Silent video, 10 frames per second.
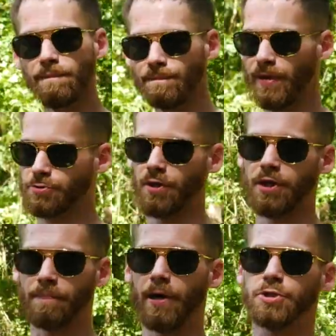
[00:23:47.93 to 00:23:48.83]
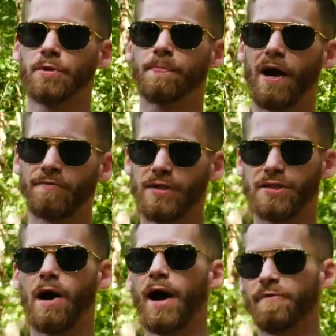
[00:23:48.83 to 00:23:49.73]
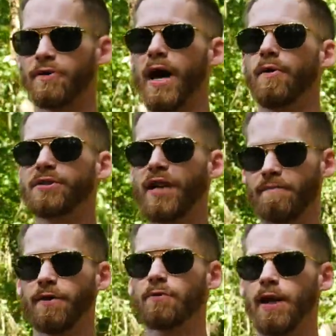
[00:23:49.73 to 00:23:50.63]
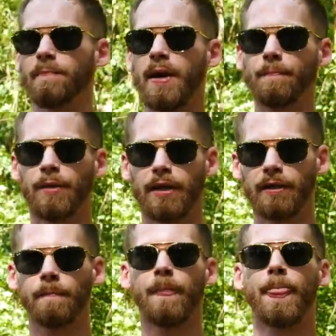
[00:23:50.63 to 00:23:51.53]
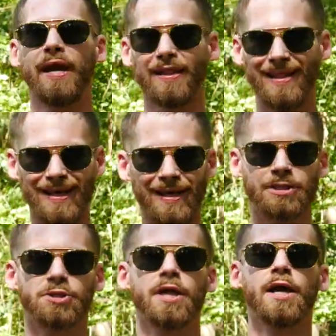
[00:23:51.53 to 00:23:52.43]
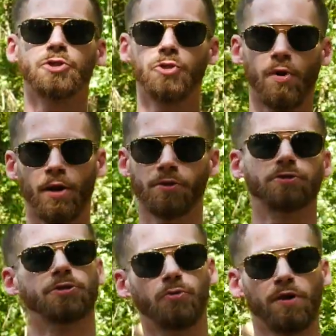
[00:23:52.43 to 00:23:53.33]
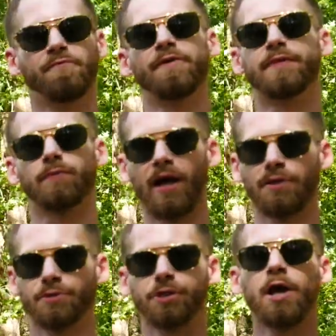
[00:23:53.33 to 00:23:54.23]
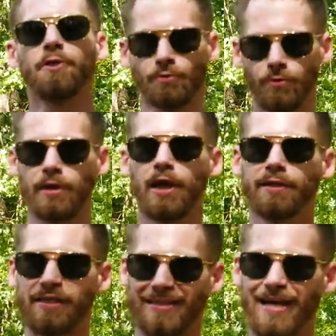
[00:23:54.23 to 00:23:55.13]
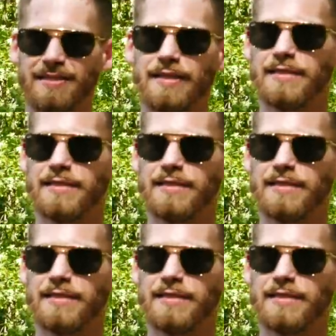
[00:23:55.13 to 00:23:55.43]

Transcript: It's really your personal preference. However, I would definitely recommend putting at least 200 to 250 rounds through the gun to test it.